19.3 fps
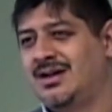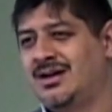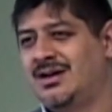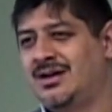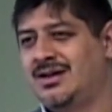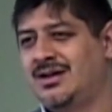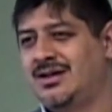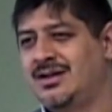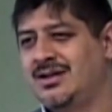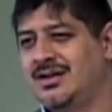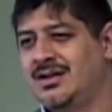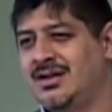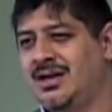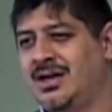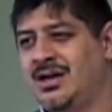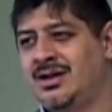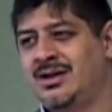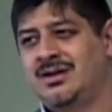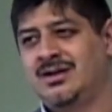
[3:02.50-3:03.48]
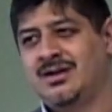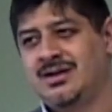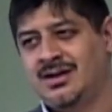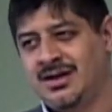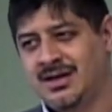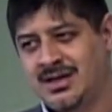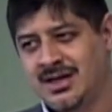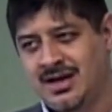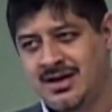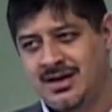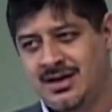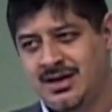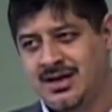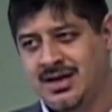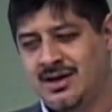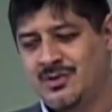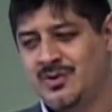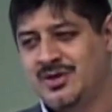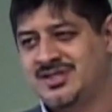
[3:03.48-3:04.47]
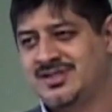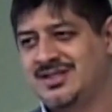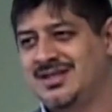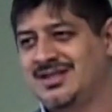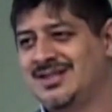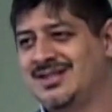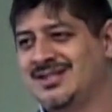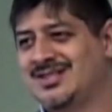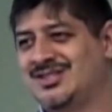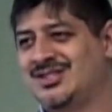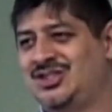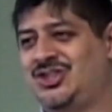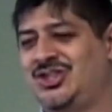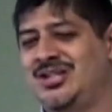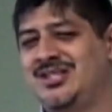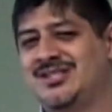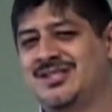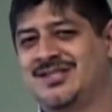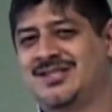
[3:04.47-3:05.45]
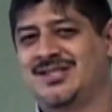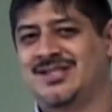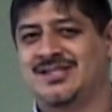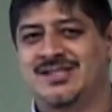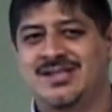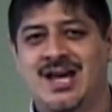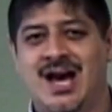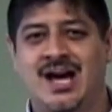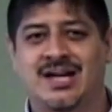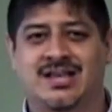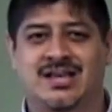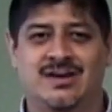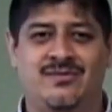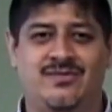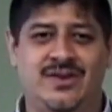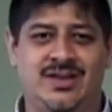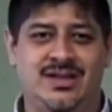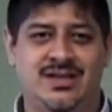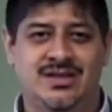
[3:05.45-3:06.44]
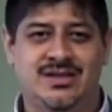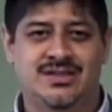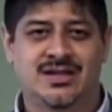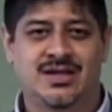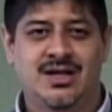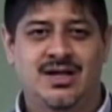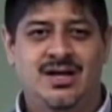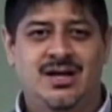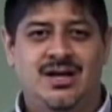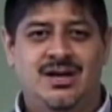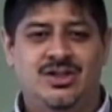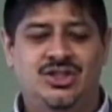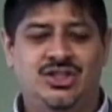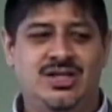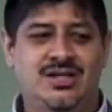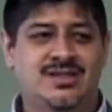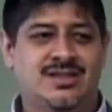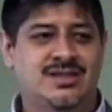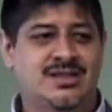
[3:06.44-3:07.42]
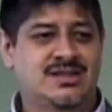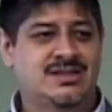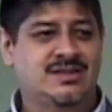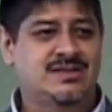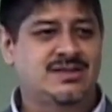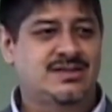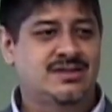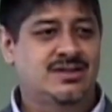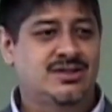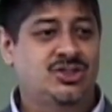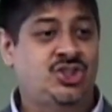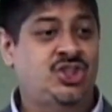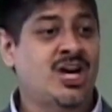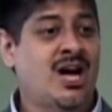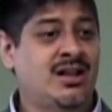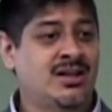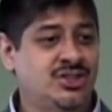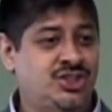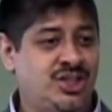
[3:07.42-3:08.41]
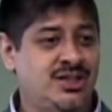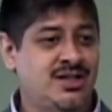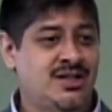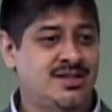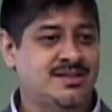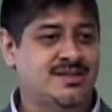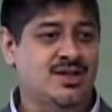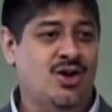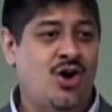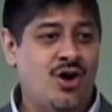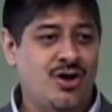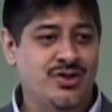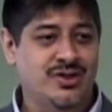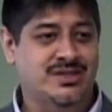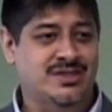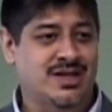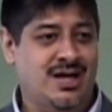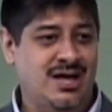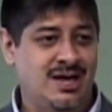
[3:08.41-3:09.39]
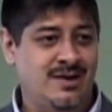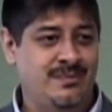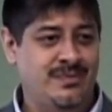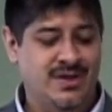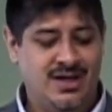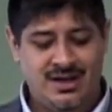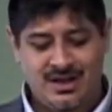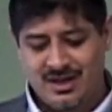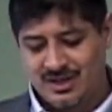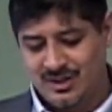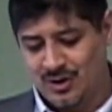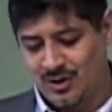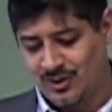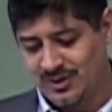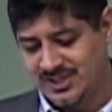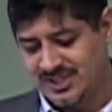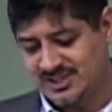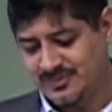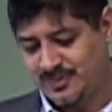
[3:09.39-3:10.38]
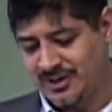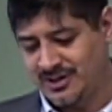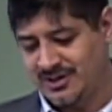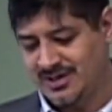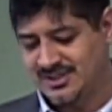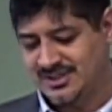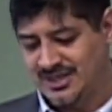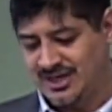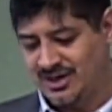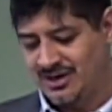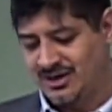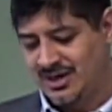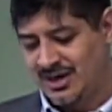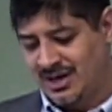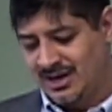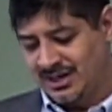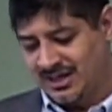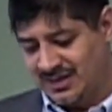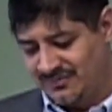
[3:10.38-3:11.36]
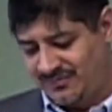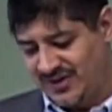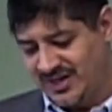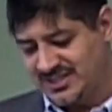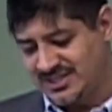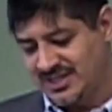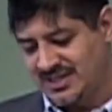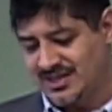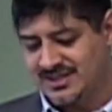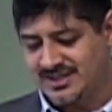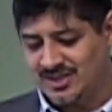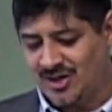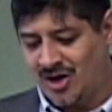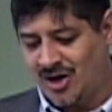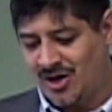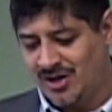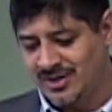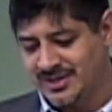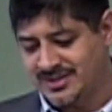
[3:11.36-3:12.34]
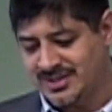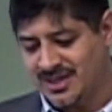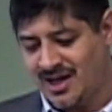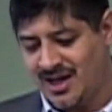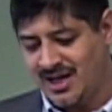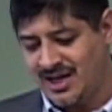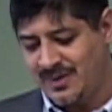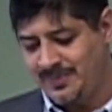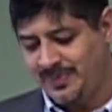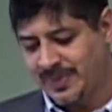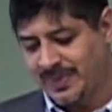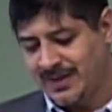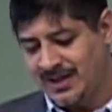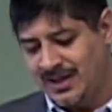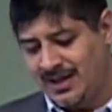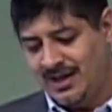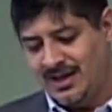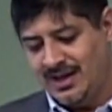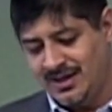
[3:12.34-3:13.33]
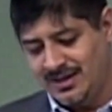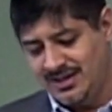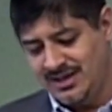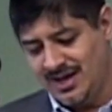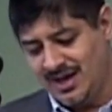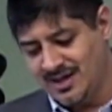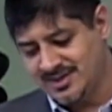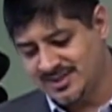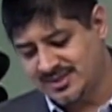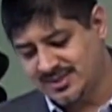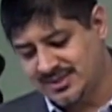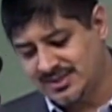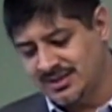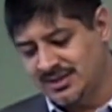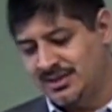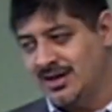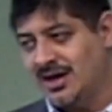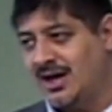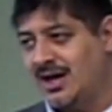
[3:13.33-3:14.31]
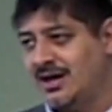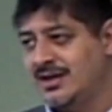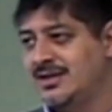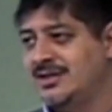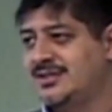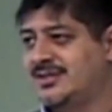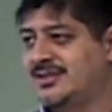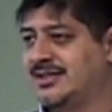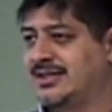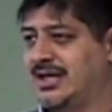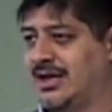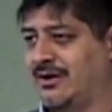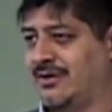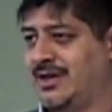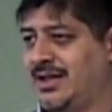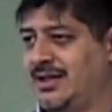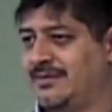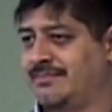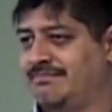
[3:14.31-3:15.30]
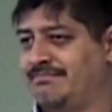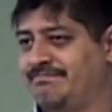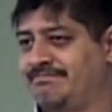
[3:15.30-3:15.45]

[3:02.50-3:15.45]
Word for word: Uh, and again and again we see this. Jesus is not convenient. Jesus is challenging us all the time. The Holy Spirit is there convicting us all the time. And yes, God is scary.